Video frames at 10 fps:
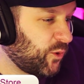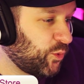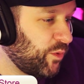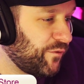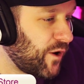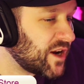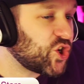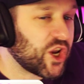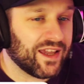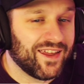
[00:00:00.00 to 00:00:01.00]

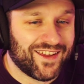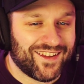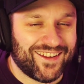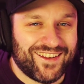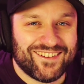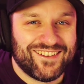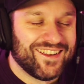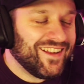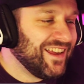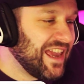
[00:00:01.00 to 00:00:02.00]
refreshing.
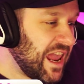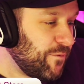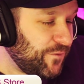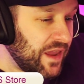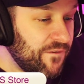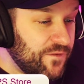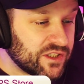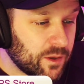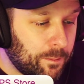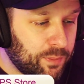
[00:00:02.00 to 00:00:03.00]
if
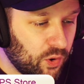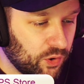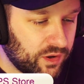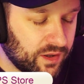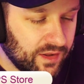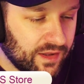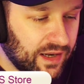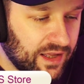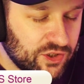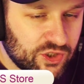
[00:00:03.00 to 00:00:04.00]
it's a bug,
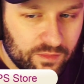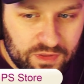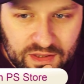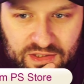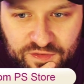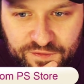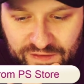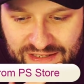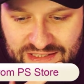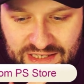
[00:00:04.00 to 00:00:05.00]
like something that's
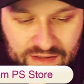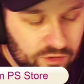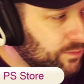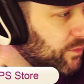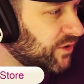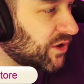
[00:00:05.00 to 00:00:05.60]
fleeting. Oh, we just